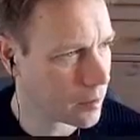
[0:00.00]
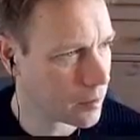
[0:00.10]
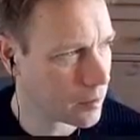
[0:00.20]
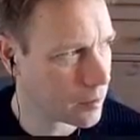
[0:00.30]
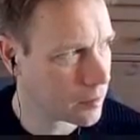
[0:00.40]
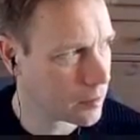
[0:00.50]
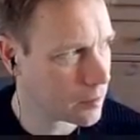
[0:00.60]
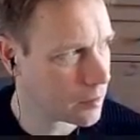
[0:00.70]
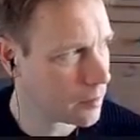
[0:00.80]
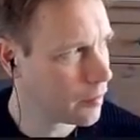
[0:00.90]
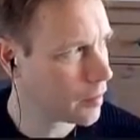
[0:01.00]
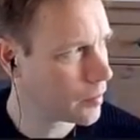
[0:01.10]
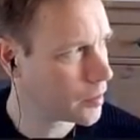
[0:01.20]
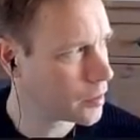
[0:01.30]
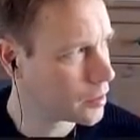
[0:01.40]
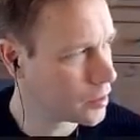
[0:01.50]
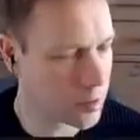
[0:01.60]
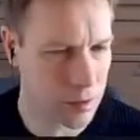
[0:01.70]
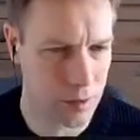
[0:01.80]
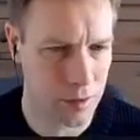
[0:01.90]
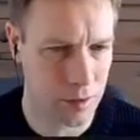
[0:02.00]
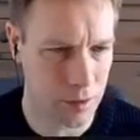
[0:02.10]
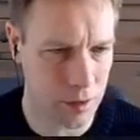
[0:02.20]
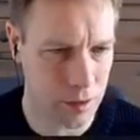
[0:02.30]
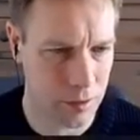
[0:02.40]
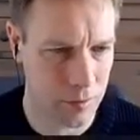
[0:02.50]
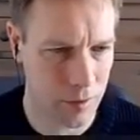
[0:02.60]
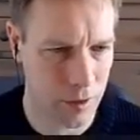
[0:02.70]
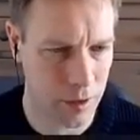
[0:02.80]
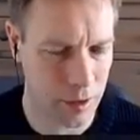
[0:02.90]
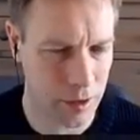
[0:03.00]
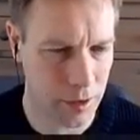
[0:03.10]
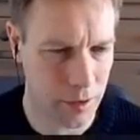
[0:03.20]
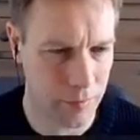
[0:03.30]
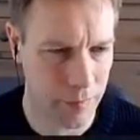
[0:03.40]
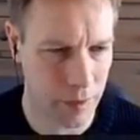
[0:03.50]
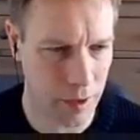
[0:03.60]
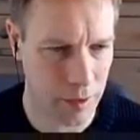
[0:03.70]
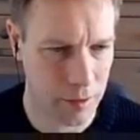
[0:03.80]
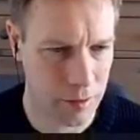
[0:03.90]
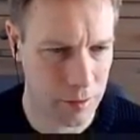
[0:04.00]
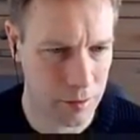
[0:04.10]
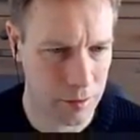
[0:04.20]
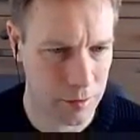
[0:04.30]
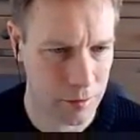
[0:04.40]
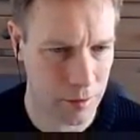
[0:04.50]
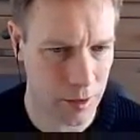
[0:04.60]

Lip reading: fact, we should do this with a if let or a let else.